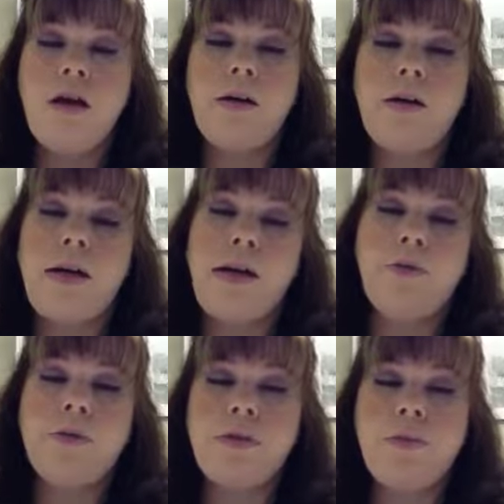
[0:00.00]
Uh, again, I
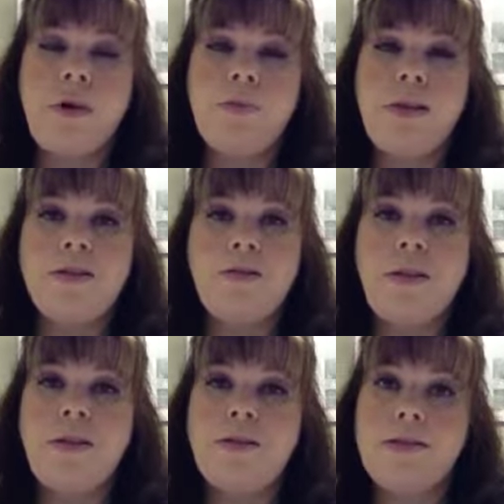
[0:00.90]
went to the one in
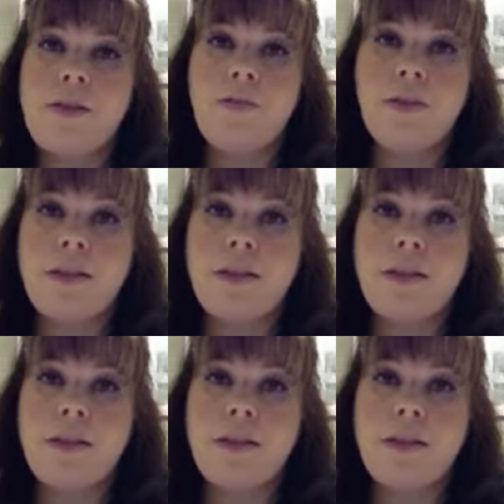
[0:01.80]
Pennsylvania because I'm on